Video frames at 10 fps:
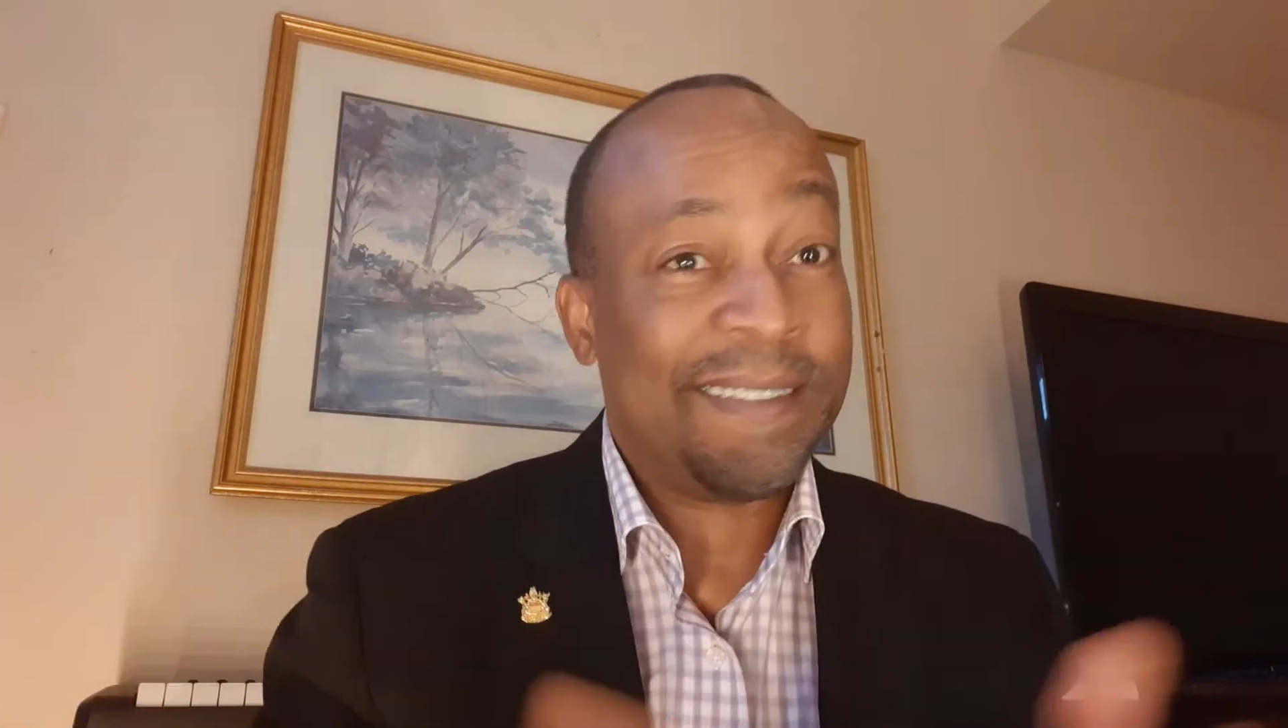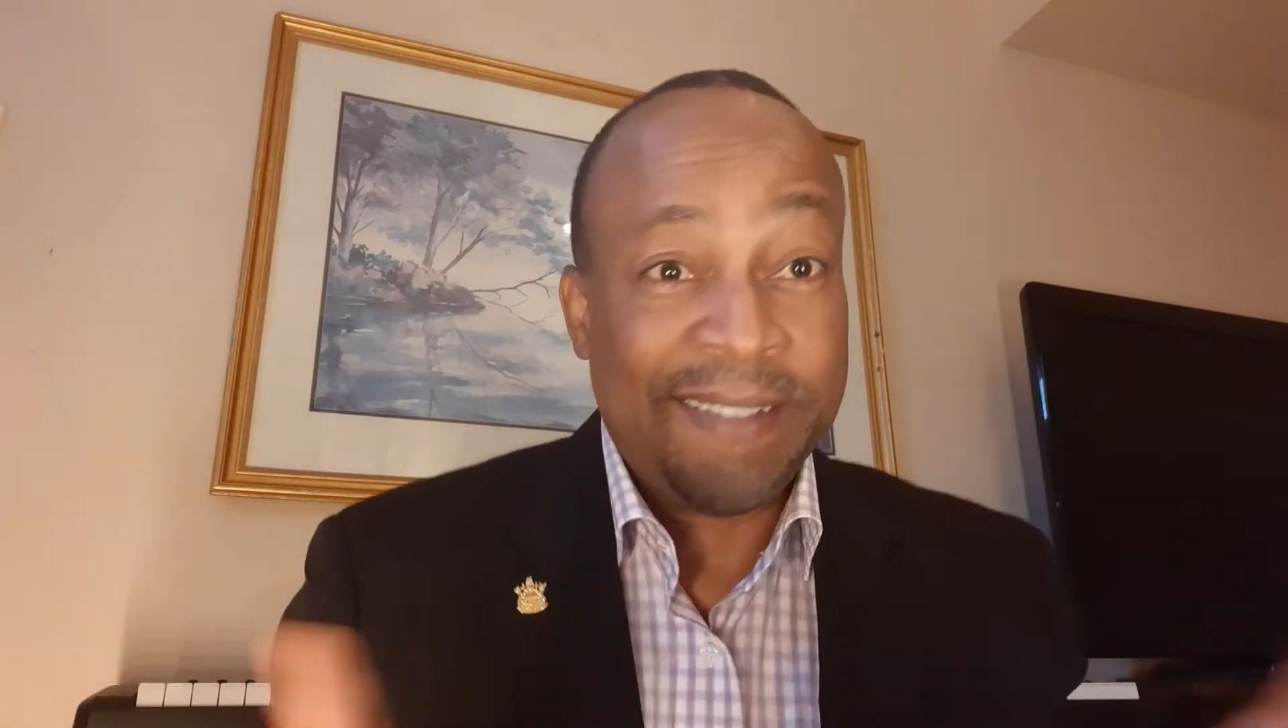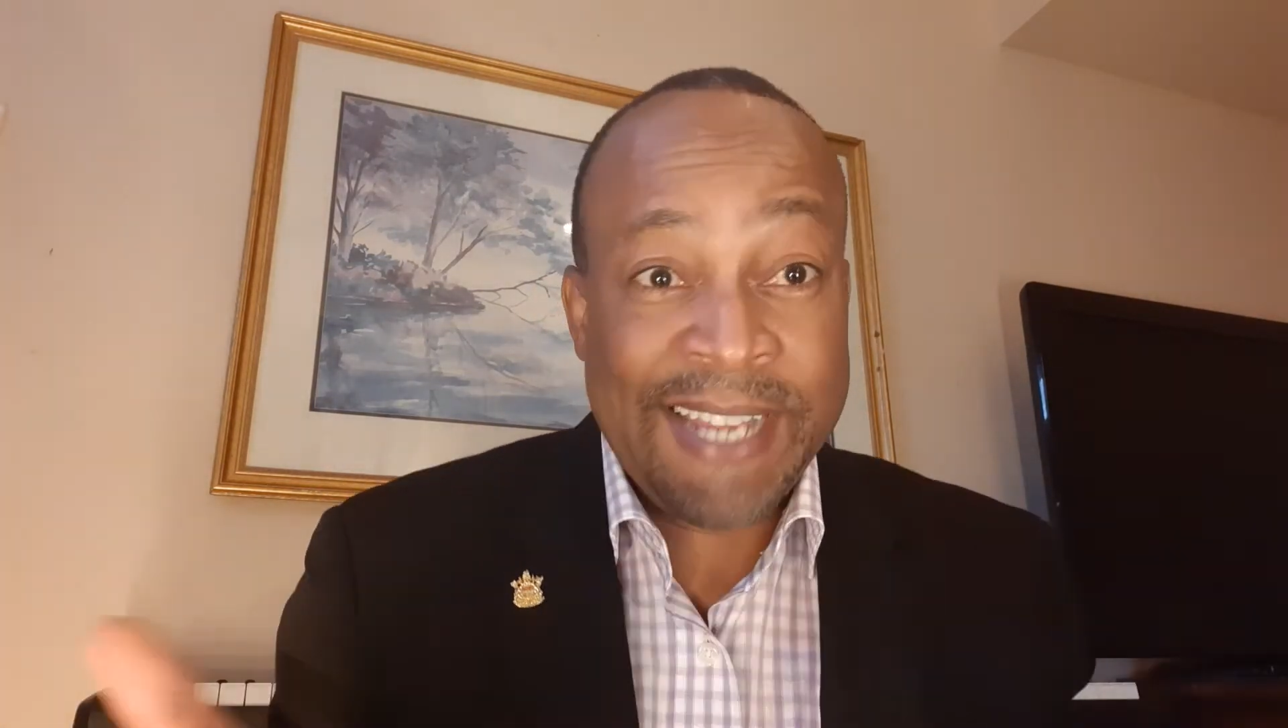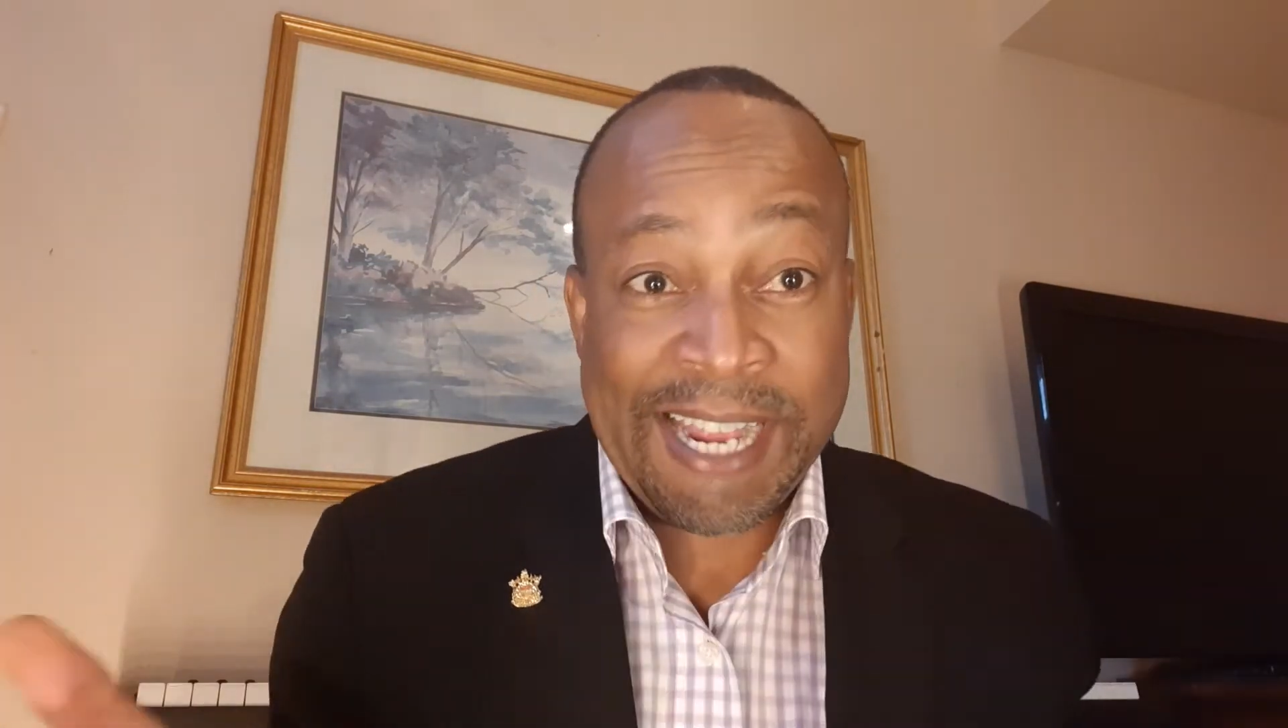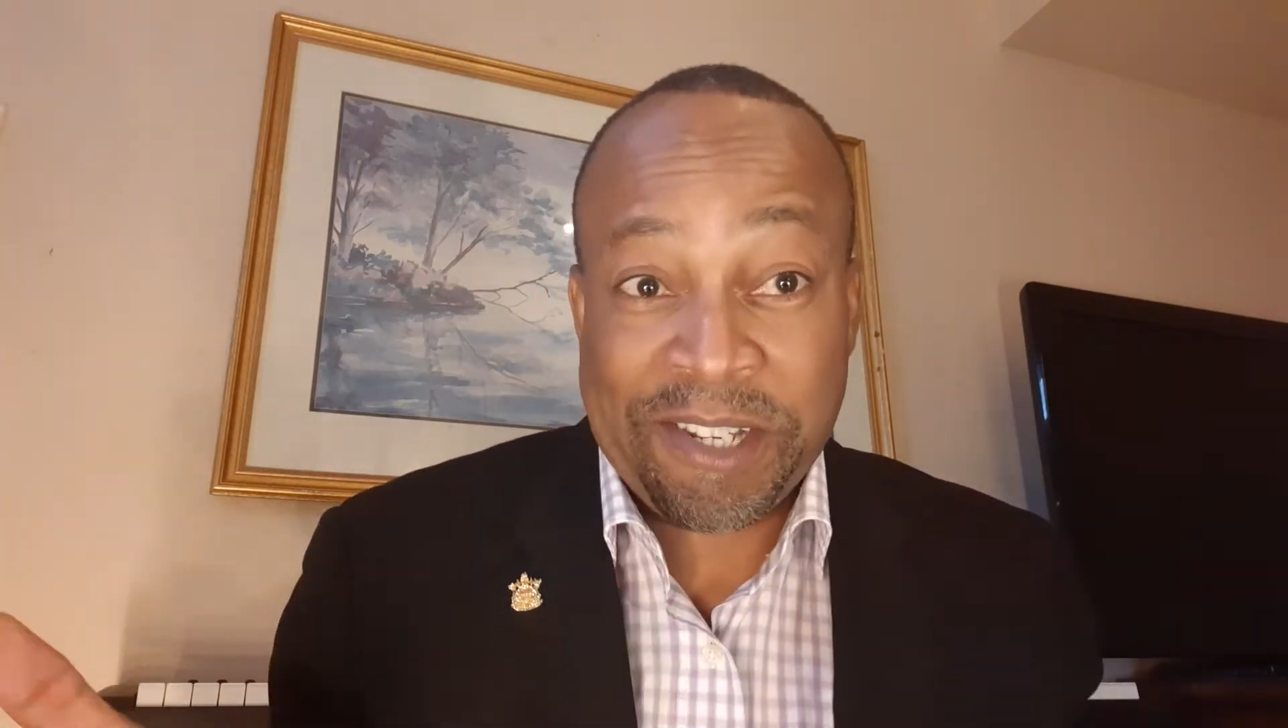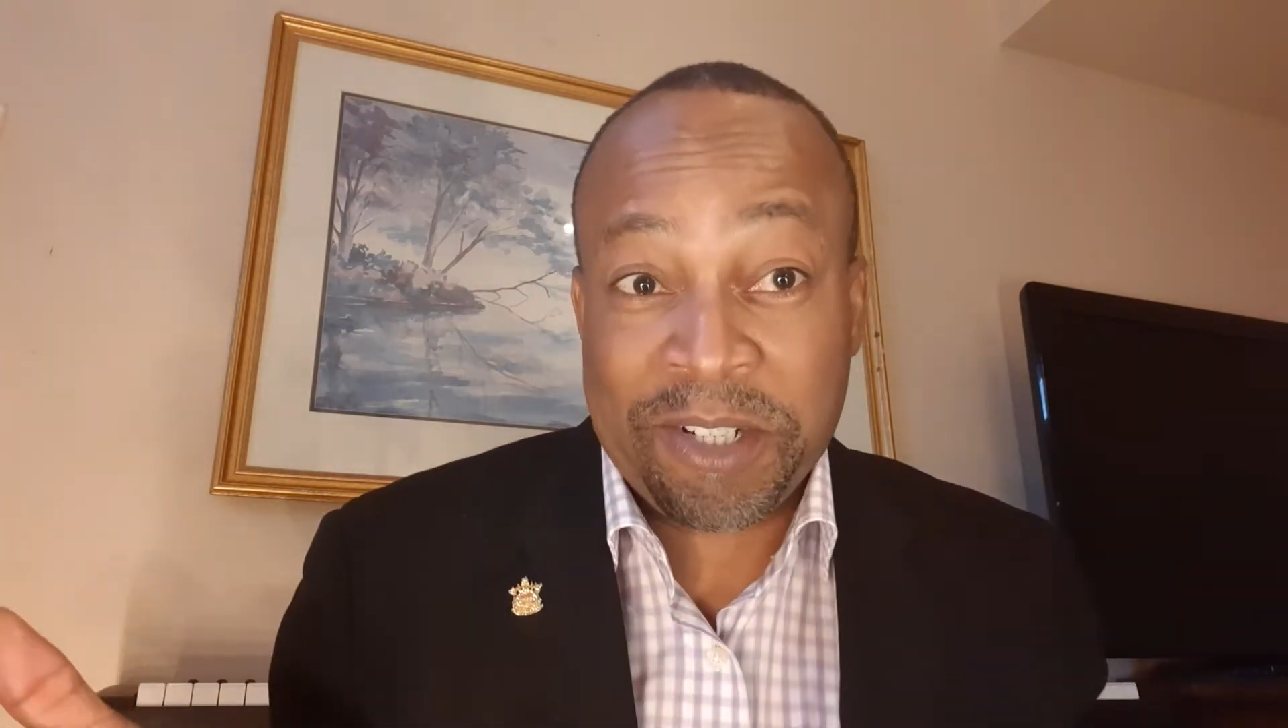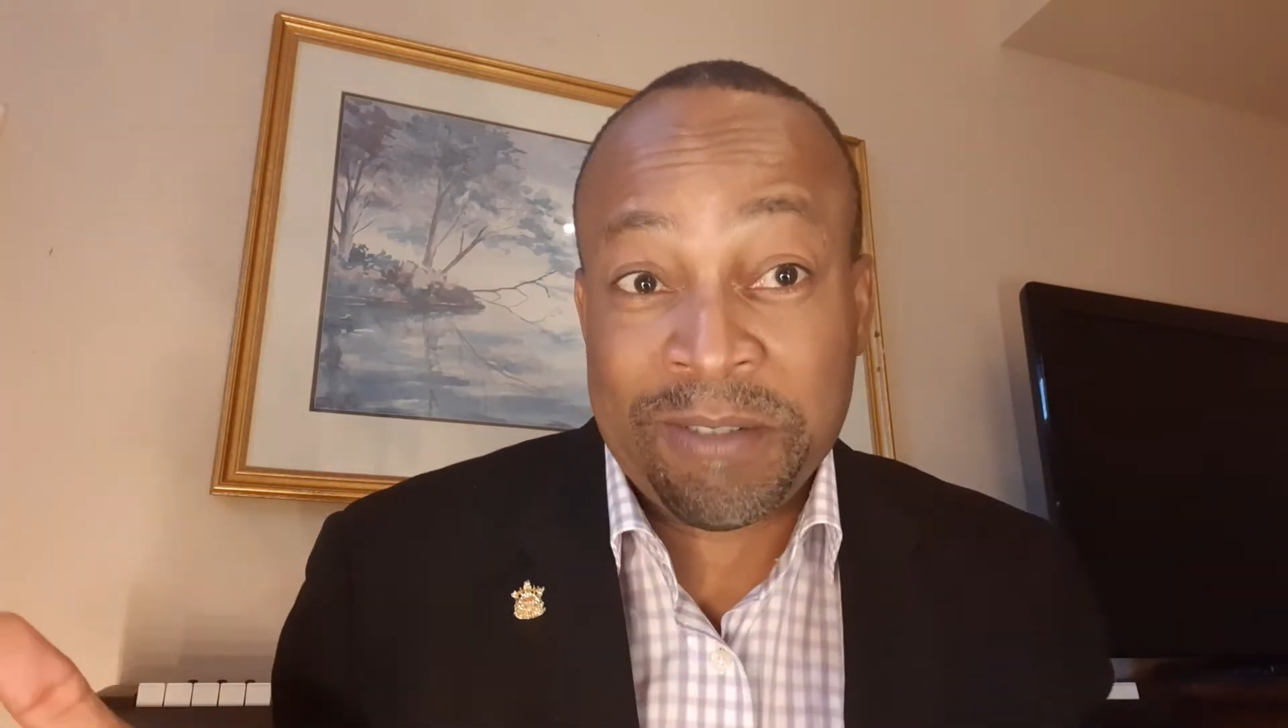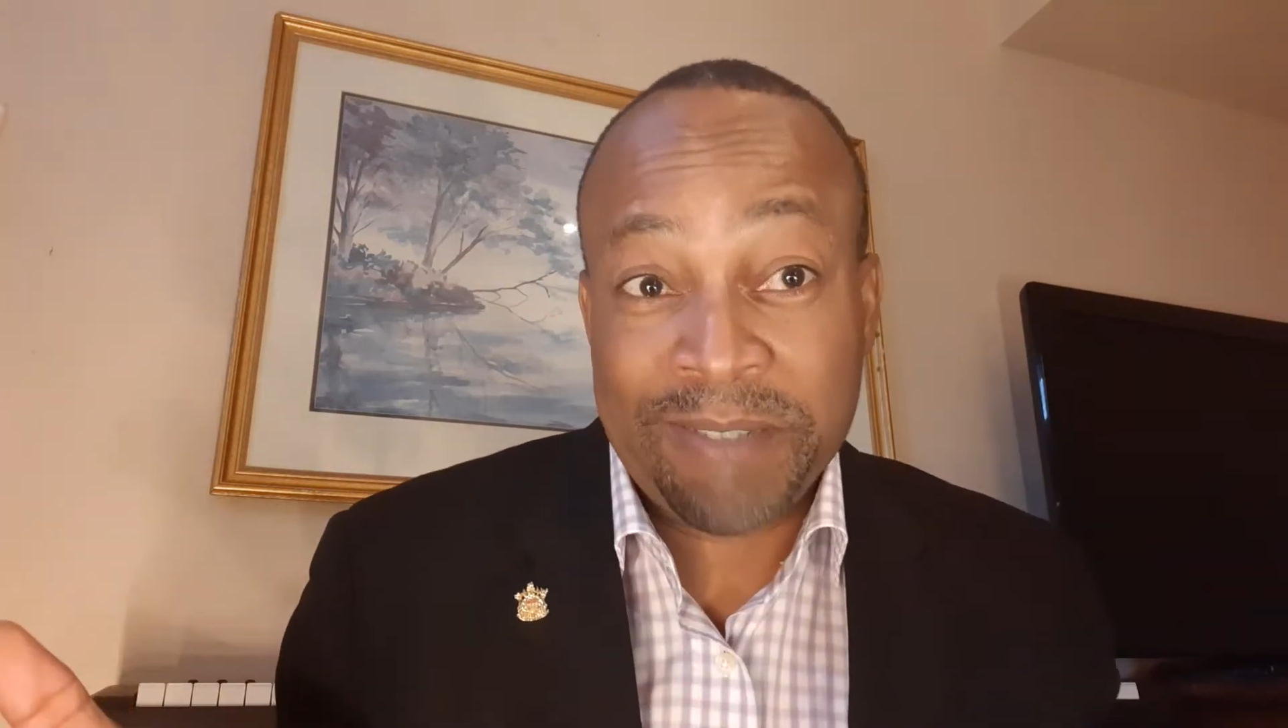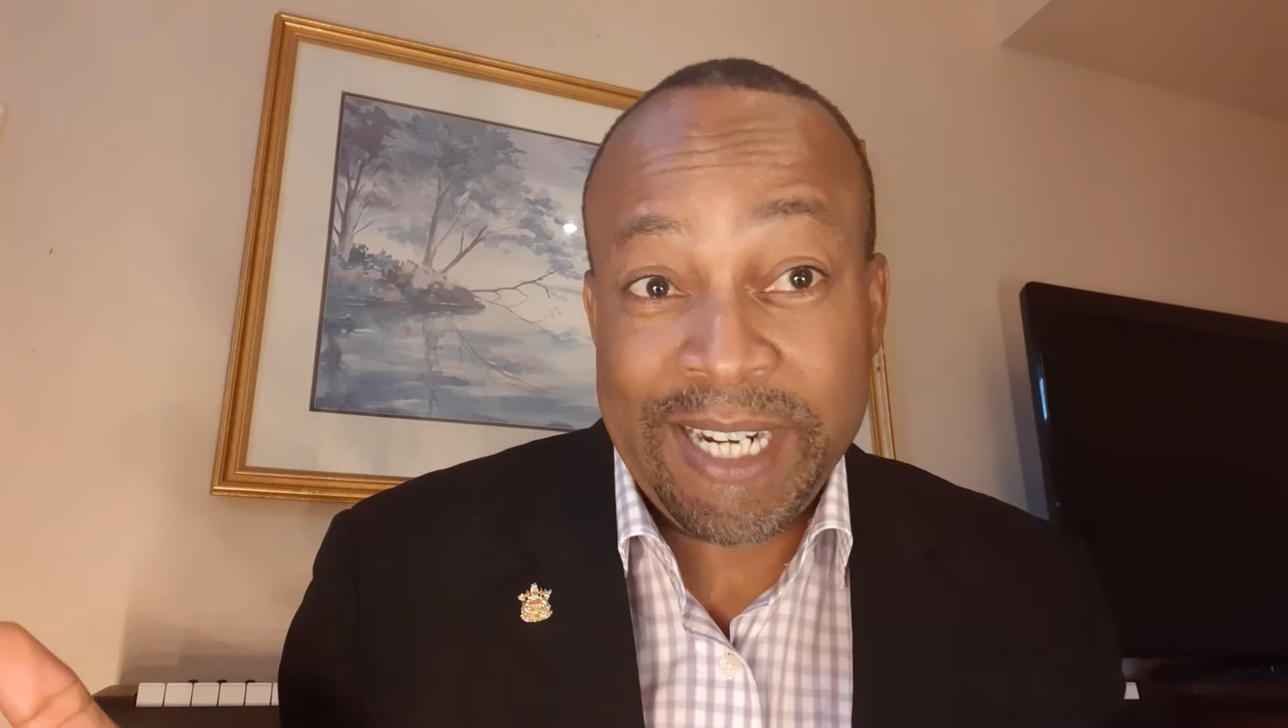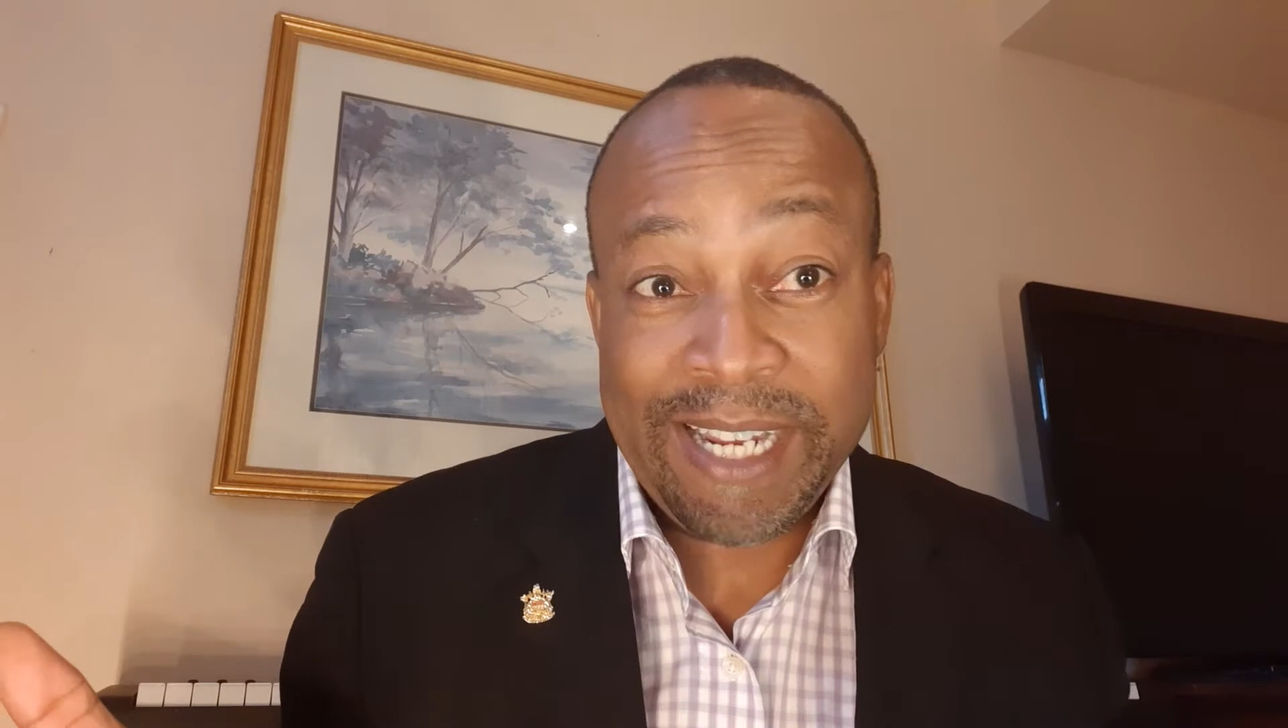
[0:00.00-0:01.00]
That's
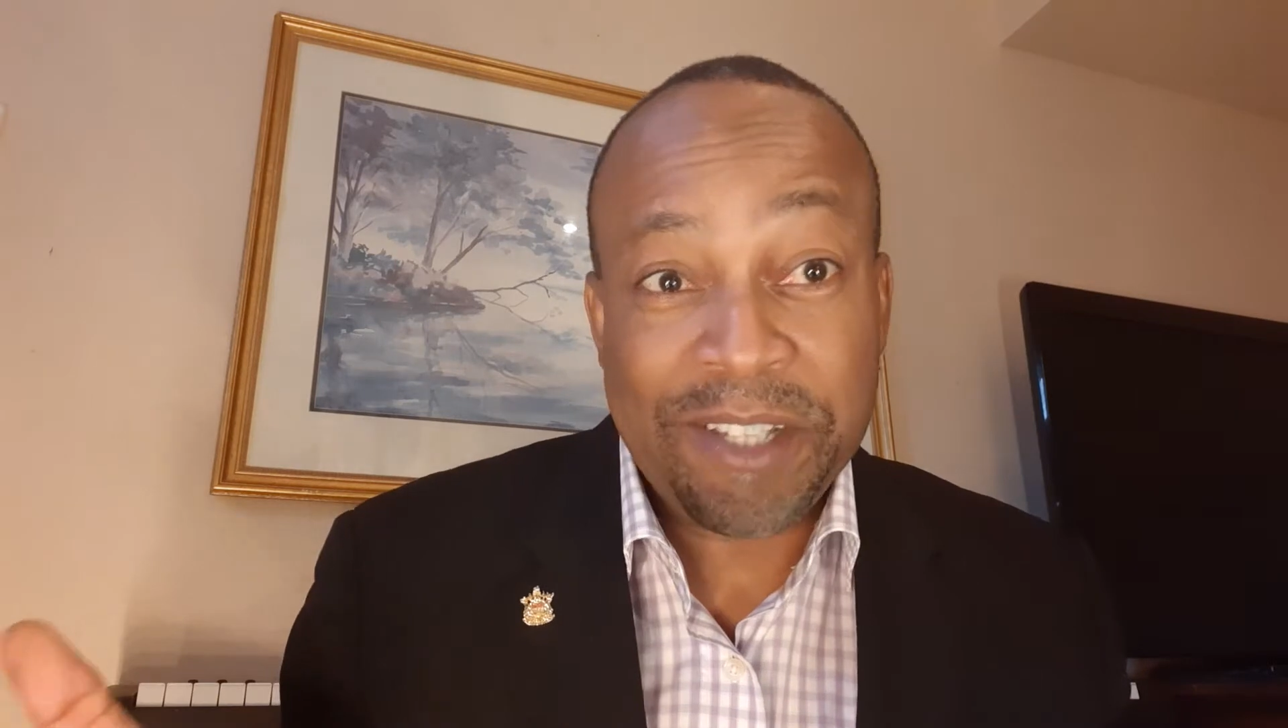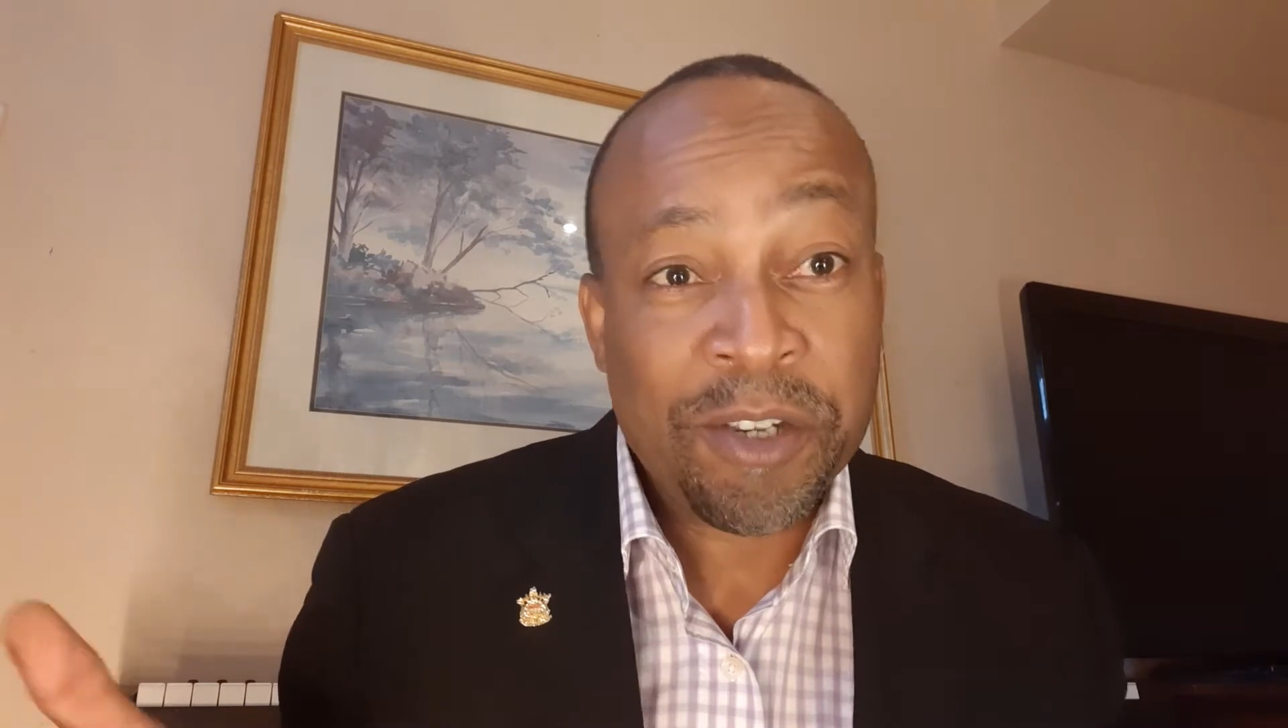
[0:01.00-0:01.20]
great.